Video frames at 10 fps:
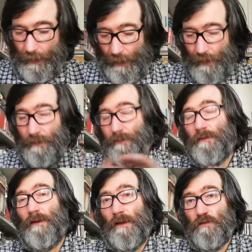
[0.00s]
And
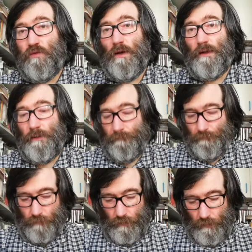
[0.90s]
the last one
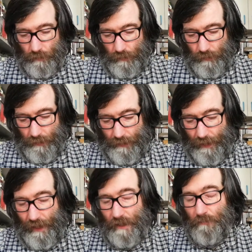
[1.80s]

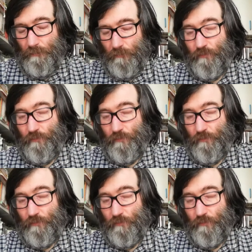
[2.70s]
came